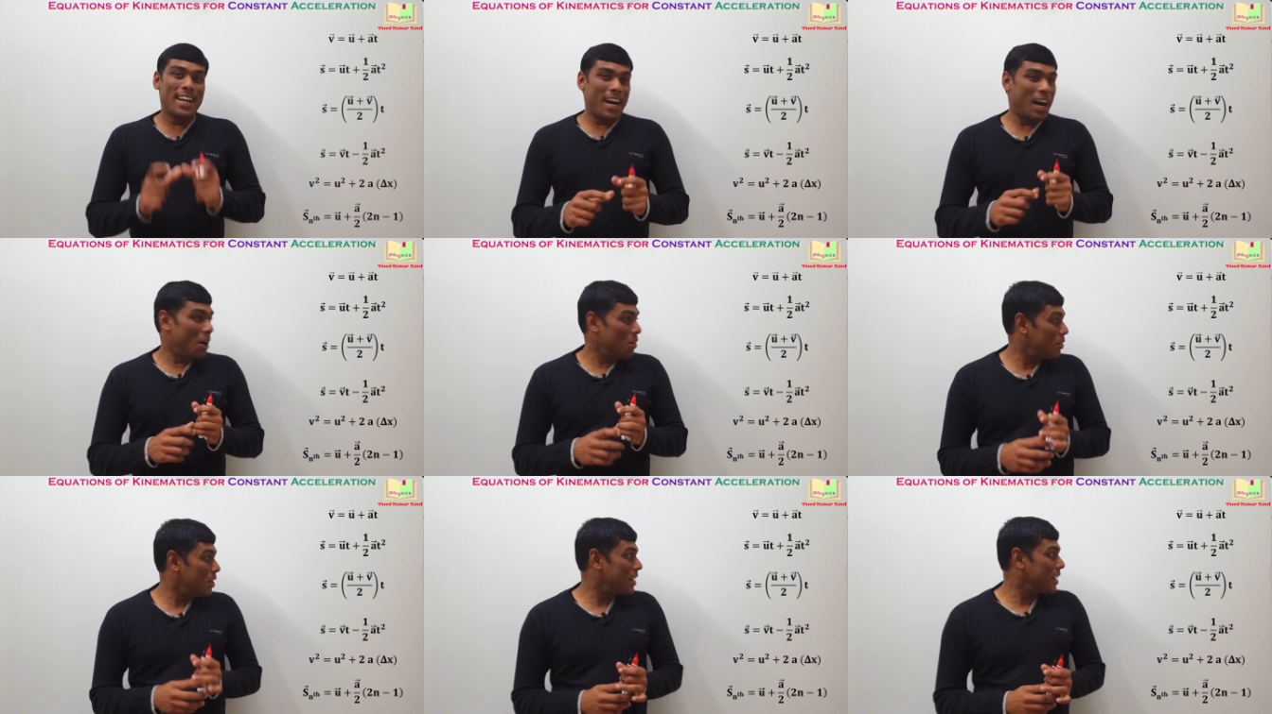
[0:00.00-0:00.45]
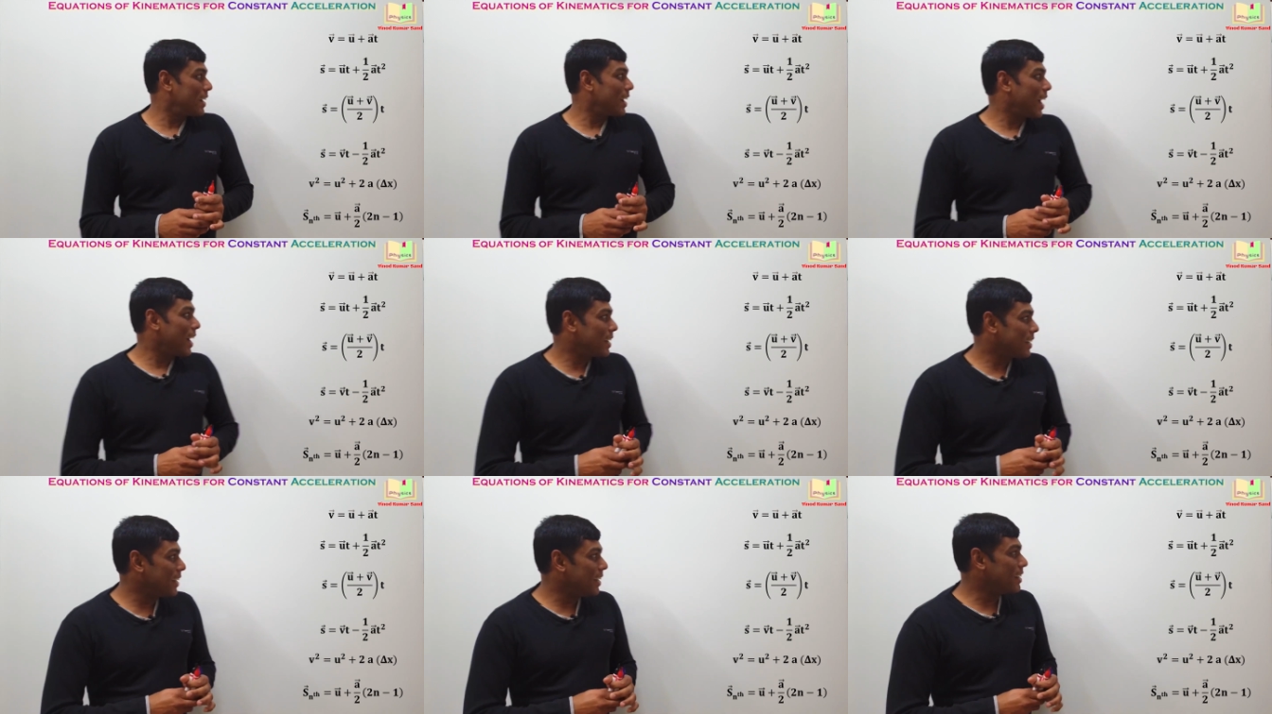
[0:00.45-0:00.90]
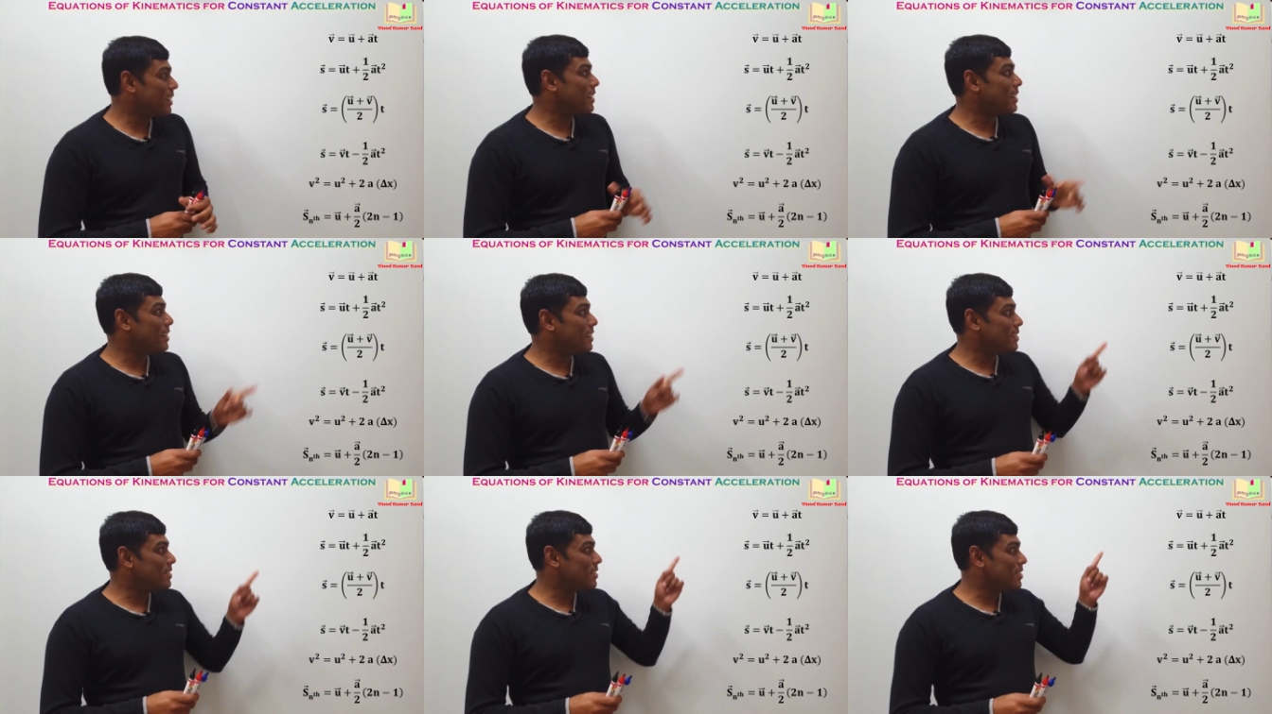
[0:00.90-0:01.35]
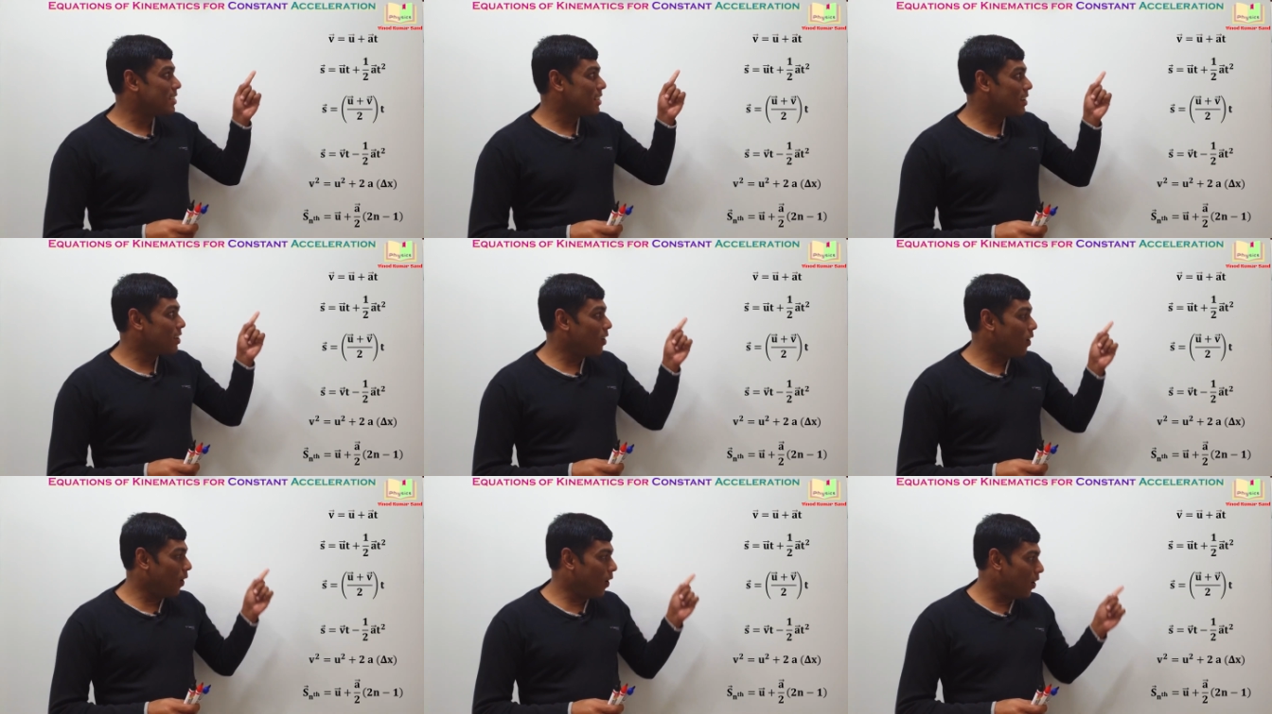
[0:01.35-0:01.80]
Our target
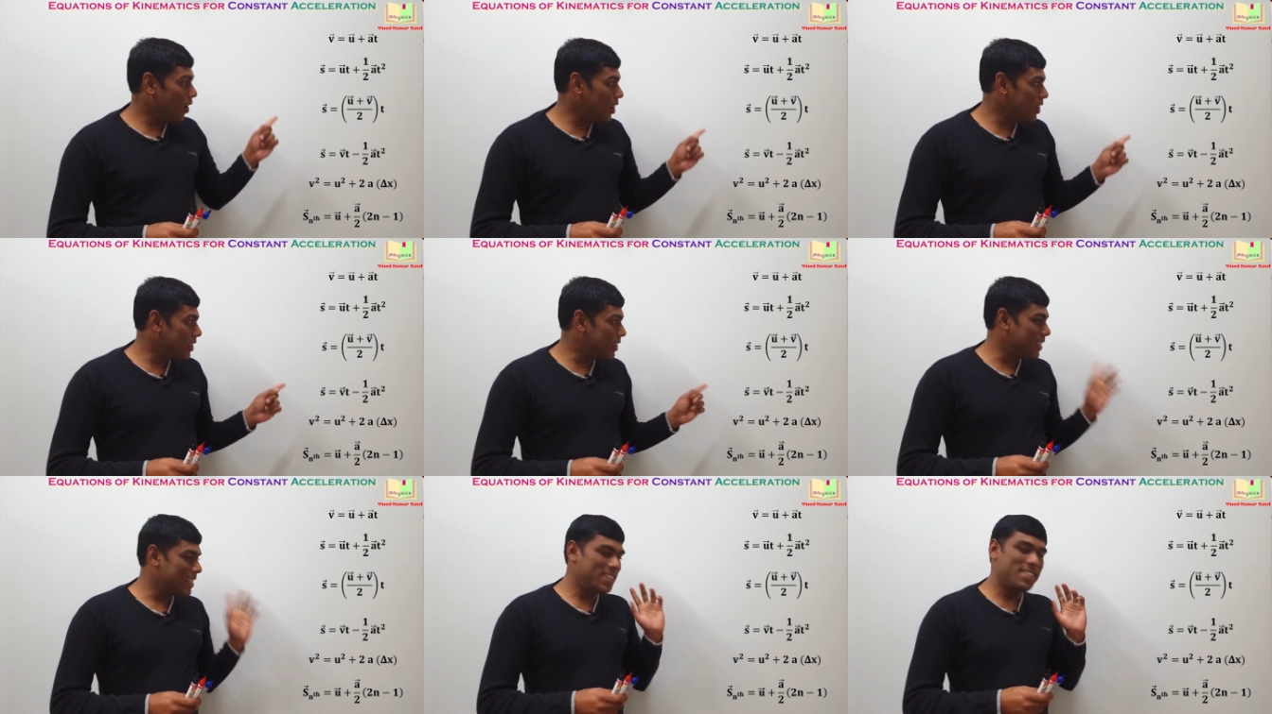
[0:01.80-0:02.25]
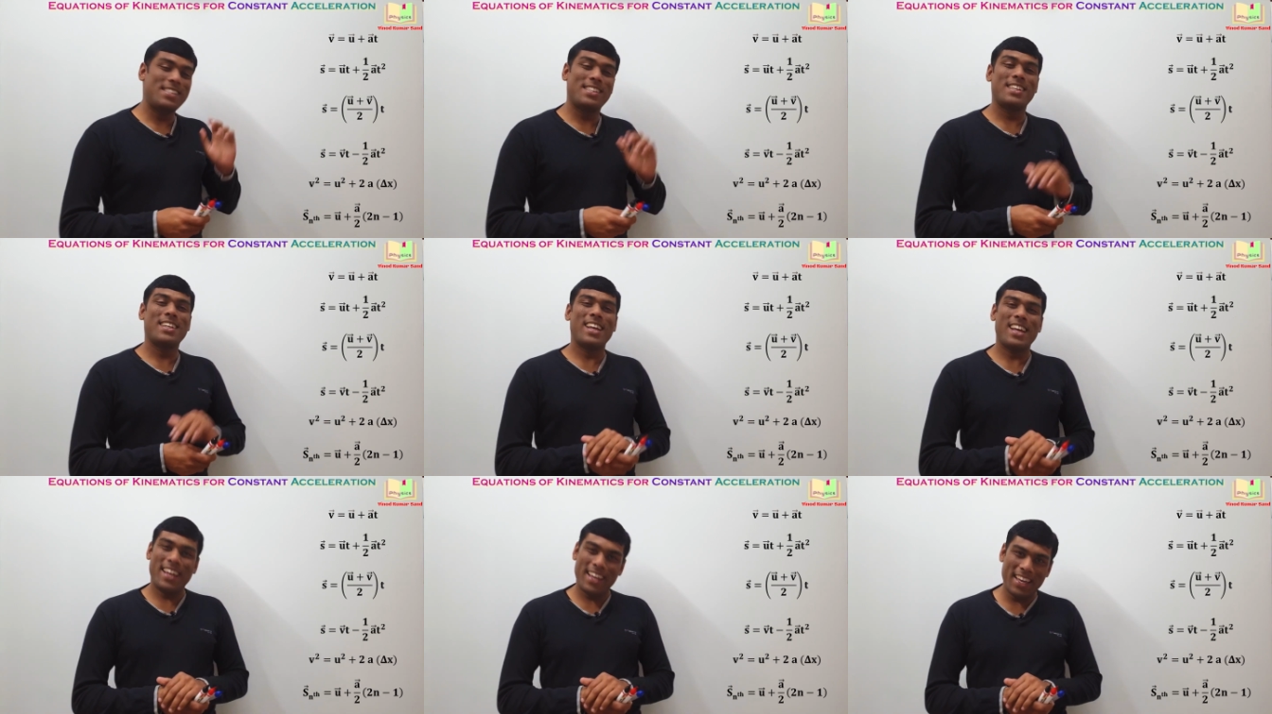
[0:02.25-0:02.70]
is all these